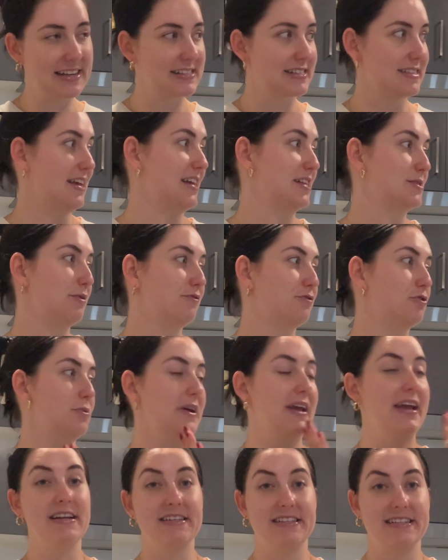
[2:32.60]
things before we
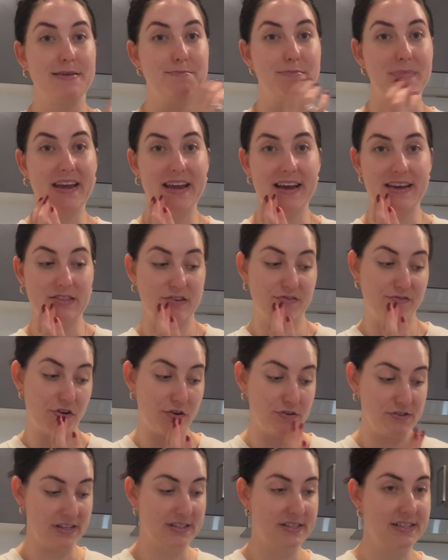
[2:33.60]
get to the meat and the
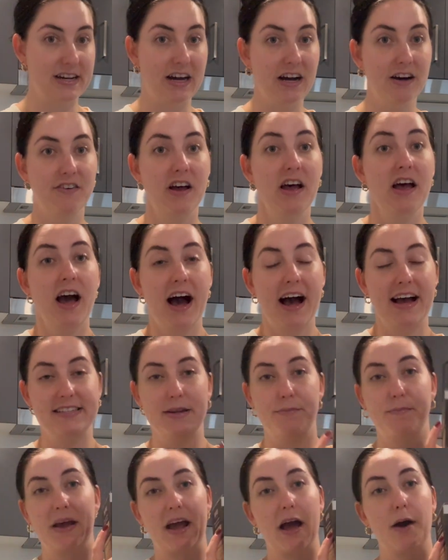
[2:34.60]
frozen stuff. I did
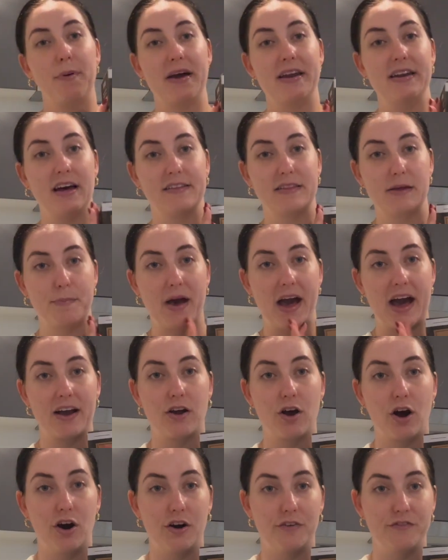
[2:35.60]
pick up another pack
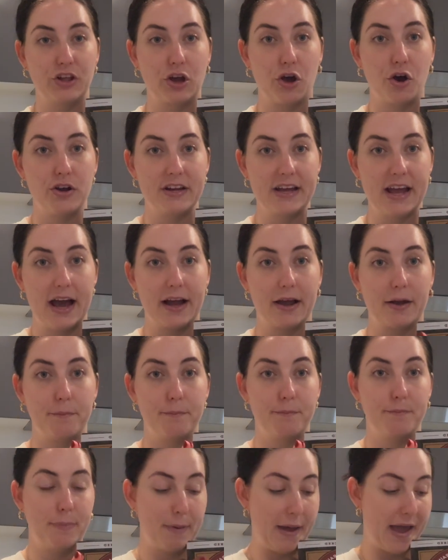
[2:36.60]
of the Kodiak
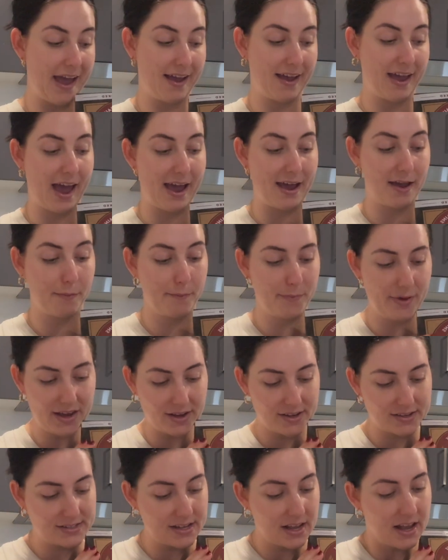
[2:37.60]
pancake
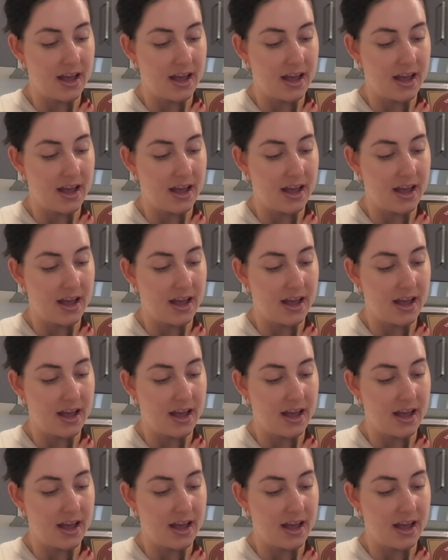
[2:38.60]
mix.